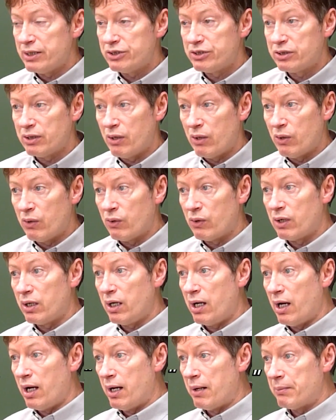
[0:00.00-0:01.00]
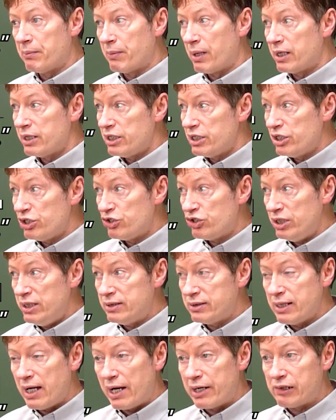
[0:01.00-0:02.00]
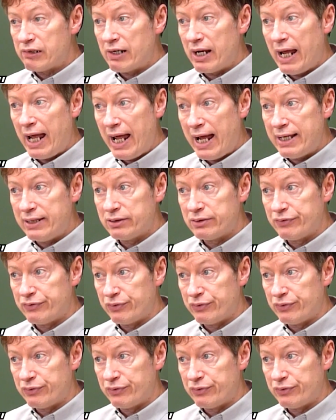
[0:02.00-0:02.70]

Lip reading: so she's got her hands